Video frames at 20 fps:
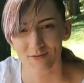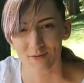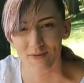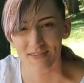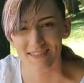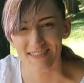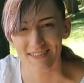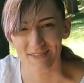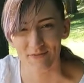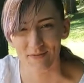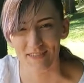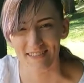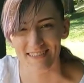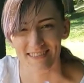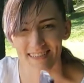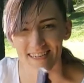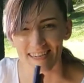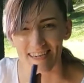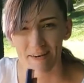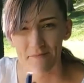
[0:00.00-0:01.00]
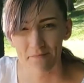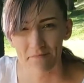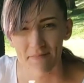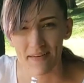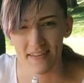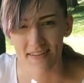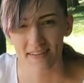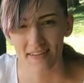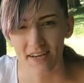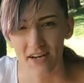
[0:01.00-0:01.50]
2020
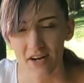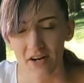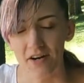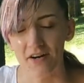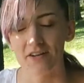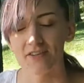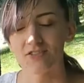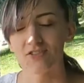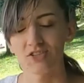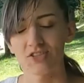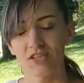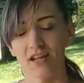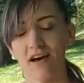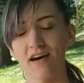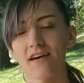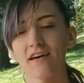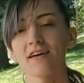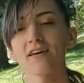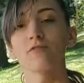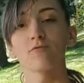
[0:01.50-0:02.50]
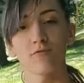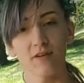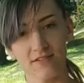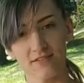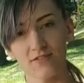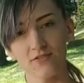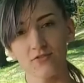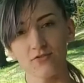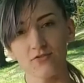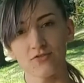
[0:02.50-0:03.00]
mid-year July
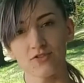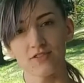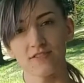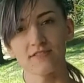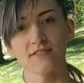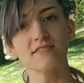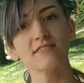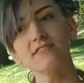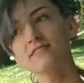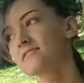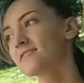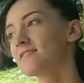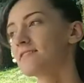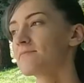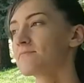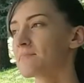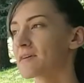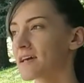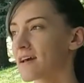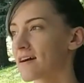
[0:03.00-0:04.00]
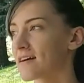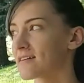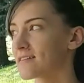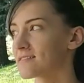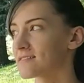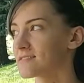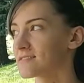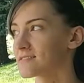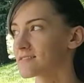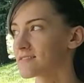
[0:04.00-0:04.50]
resolutions,
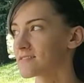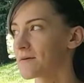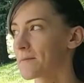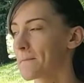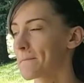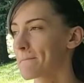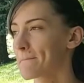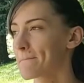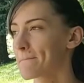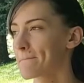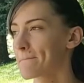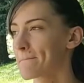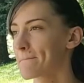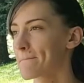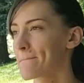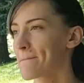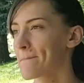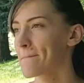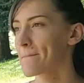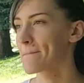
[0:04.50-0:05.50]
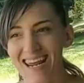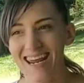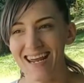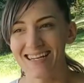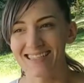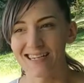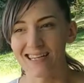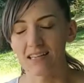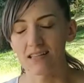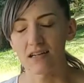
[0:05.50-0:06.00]
because
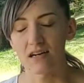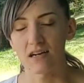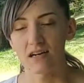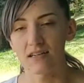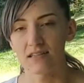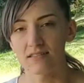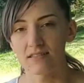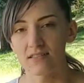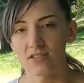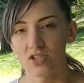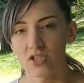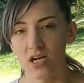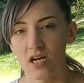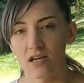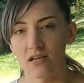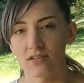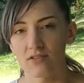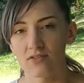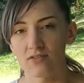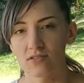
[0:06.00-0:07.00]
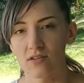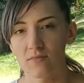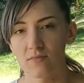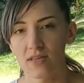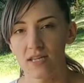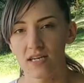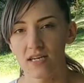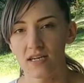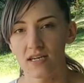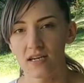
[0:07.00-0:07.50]
it's a lot to try and do
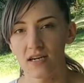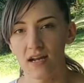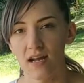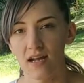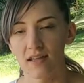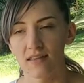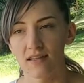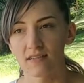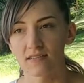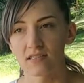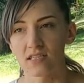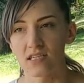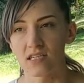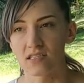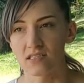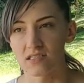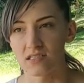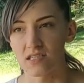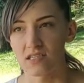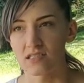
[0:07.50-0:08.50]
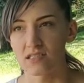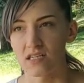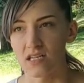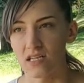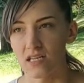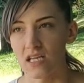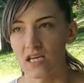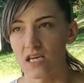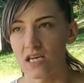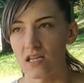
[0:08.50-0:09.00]
something and then to
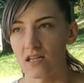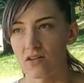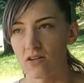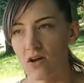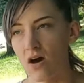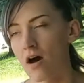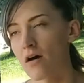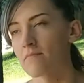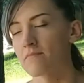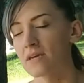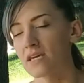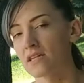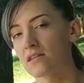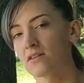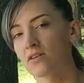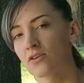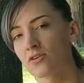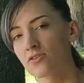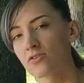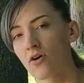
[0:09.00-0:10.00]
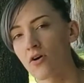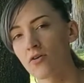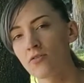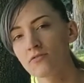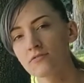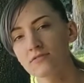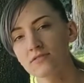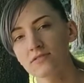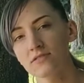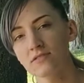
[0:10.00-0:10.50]
consistently not meet your
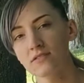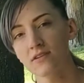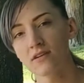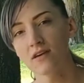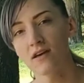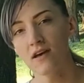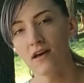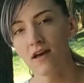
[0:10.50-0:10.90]
goals.